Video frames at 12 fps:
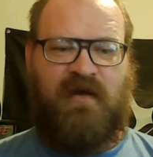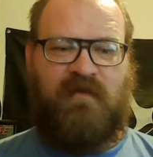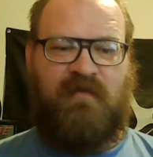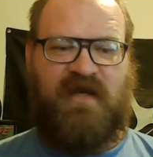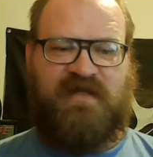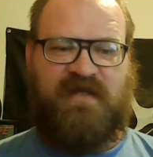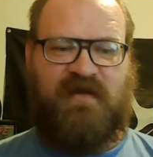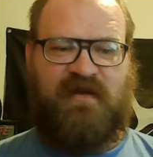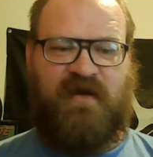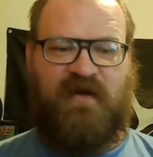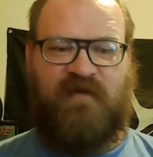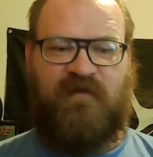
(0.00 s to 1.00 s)

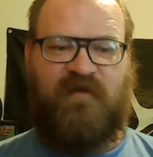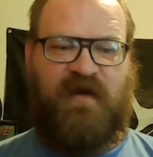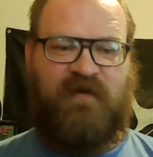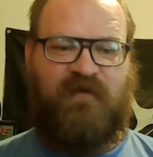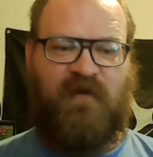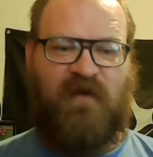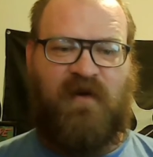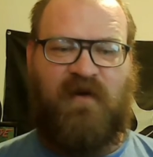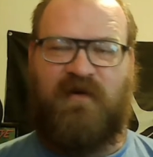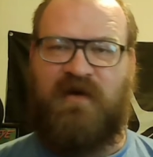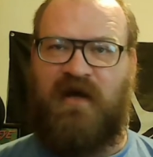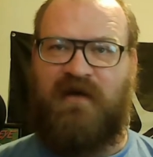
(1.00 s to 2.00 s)
basically a free for
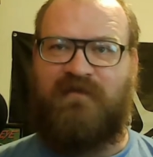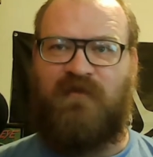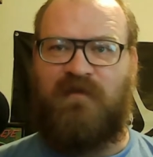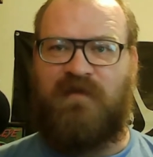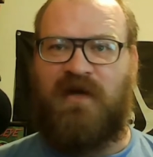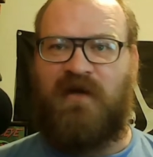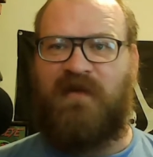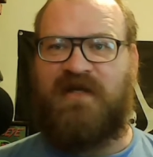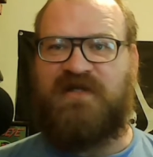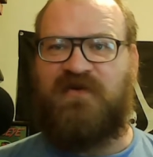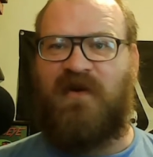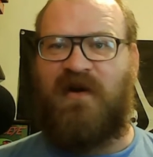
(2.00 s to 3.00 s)
all. Come, come
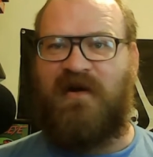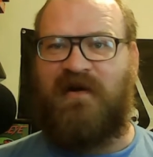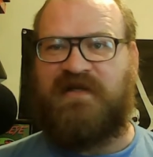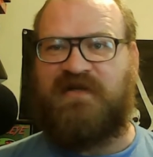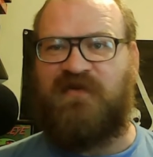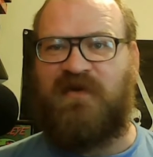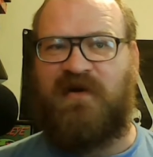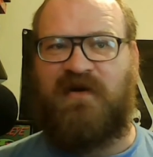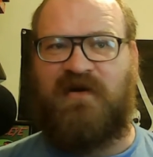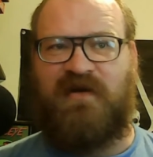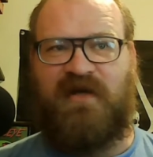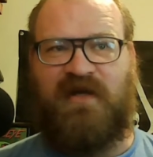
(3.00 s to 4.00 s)
as you are, as it
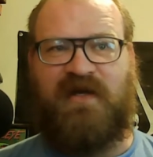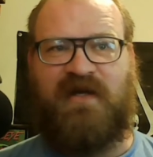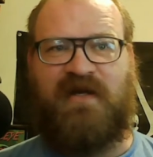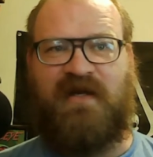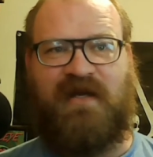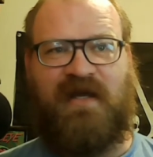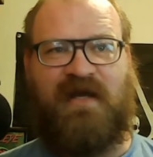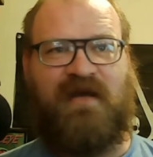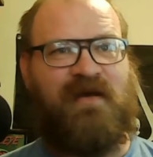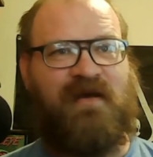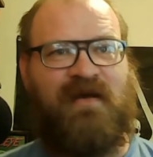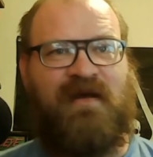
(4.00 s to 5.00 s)
were. You didn't need a
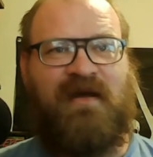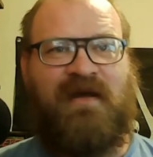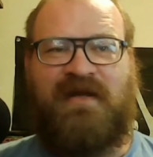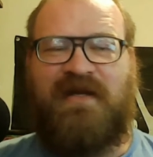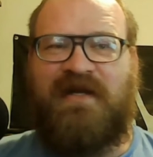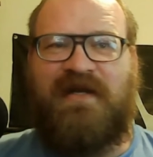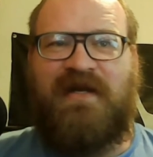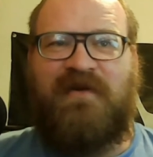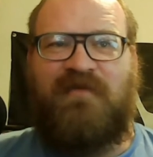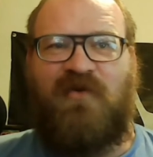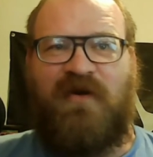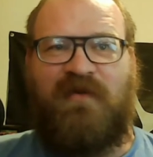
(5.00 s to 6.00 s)
uh, didn't need an
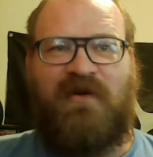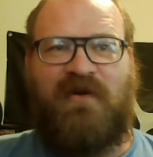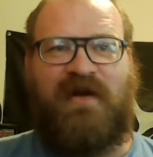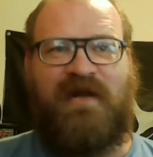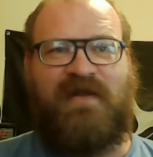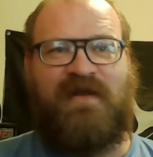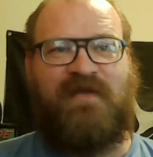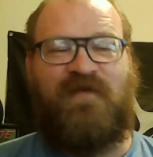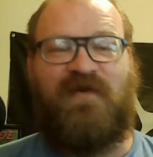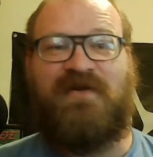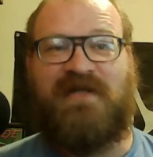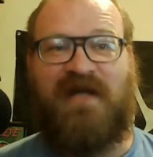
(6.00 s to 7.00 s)
appointment or anything.
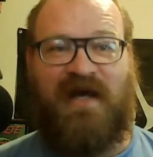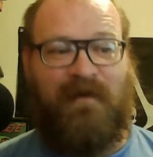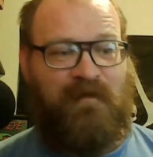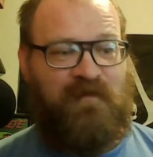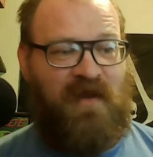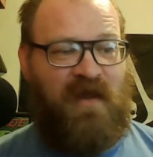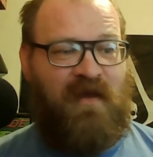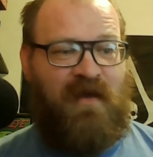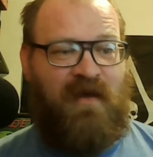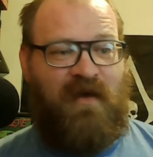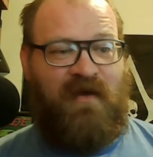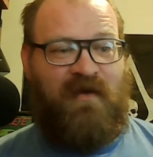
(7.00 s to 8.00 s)
First time,
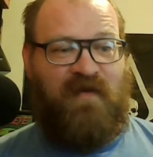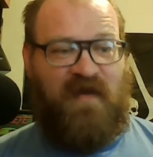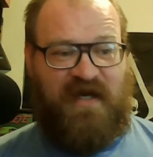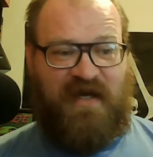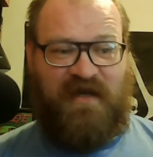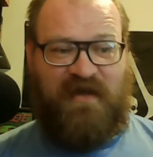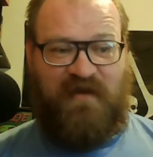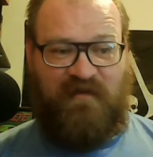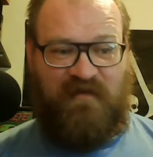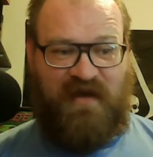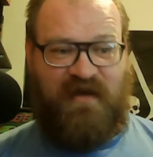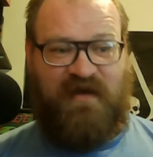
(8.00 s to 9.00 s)
they did it in the
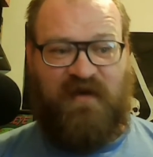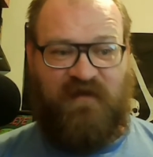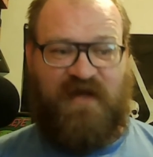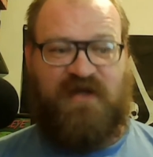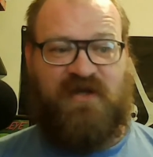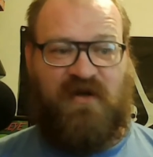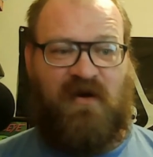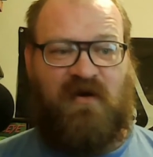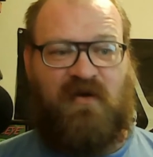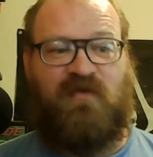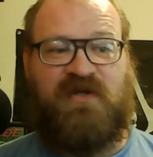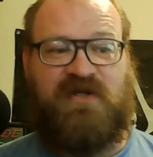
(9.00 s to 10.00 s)
big convention
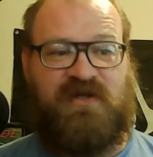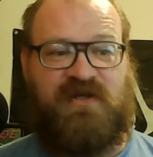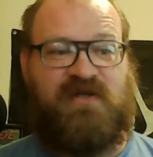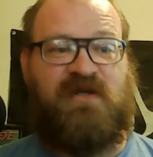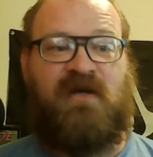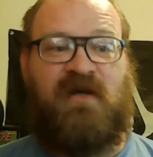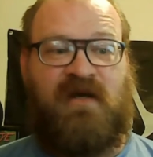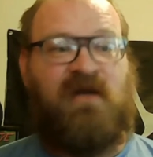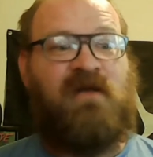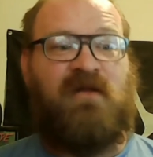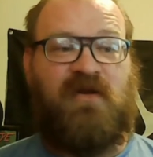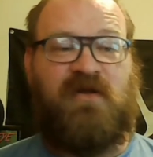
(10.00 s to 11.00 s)
hall, which is
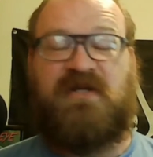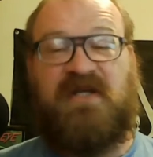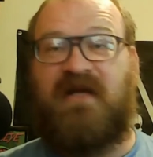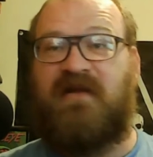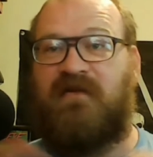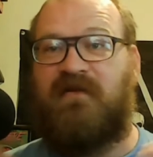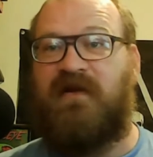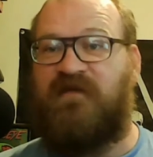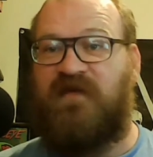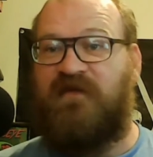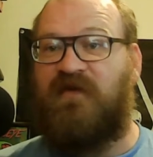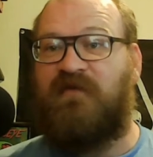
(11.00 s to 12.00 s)
it, if
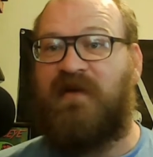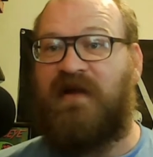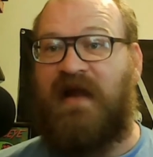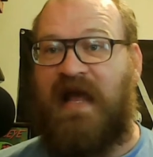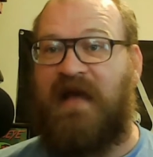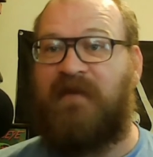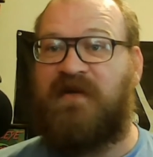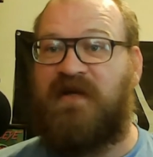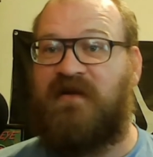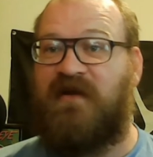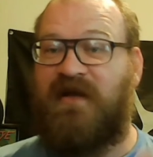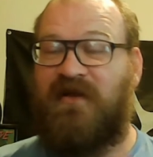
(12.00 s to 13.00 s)
you've ever been to
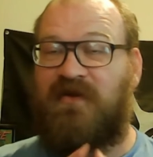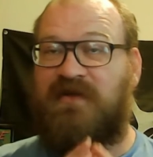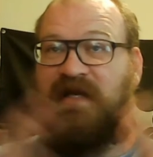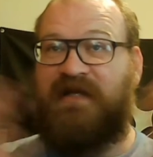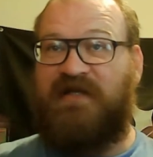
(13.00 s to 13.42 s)
Hampton, it looks like a